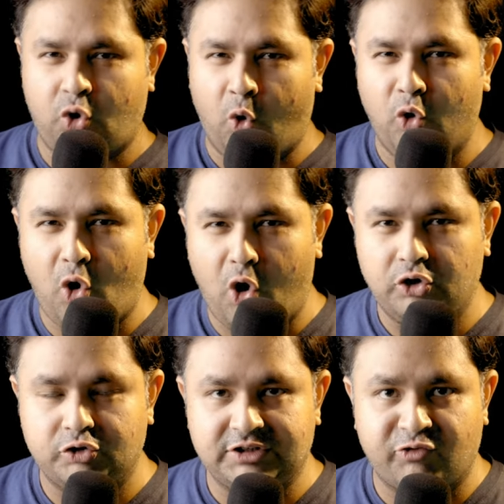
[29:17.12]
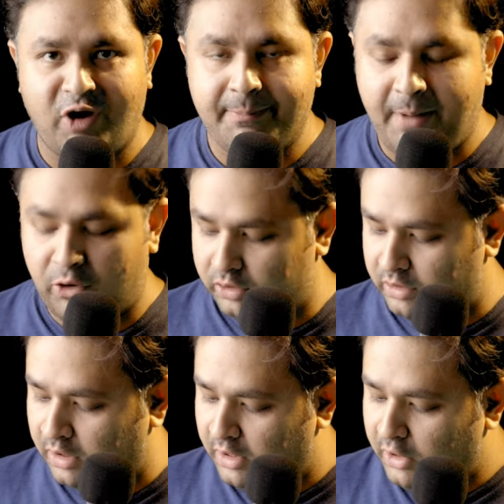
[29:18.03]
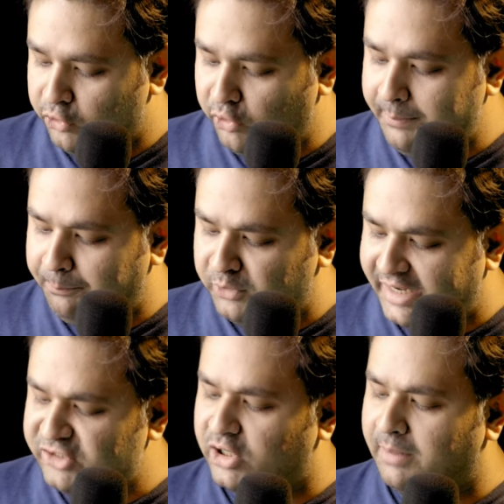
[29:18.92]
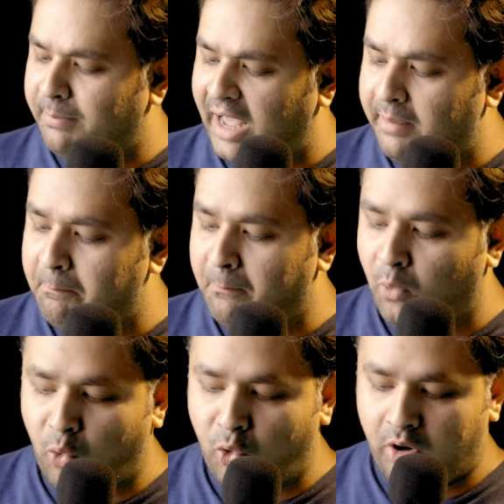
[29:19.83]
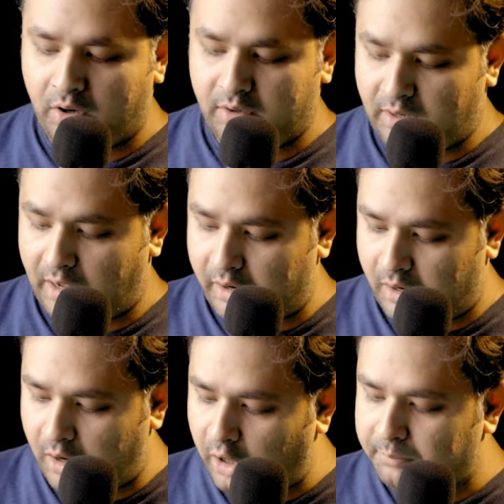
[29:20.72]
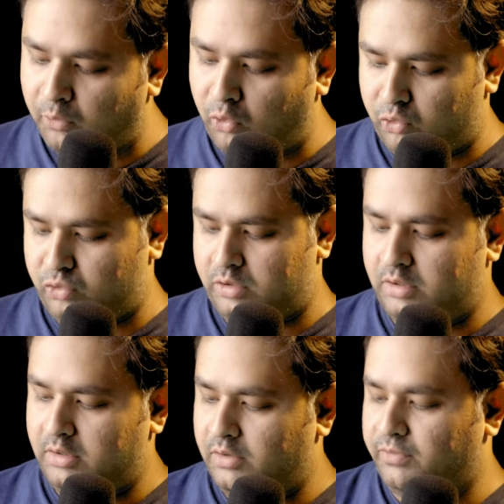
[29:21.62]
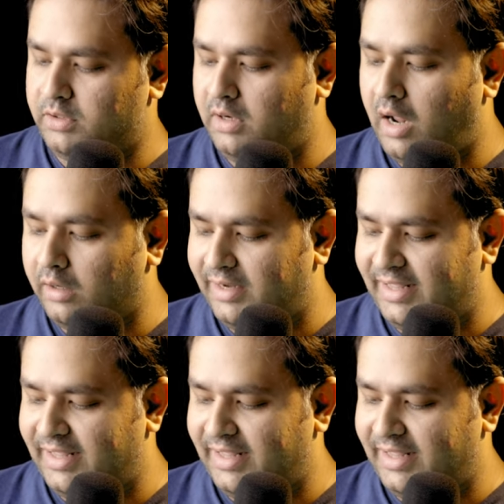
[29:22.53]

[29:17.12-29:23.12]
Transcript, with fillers: hold on to the dry powder, you can potentially buy more, a lot more, for a lot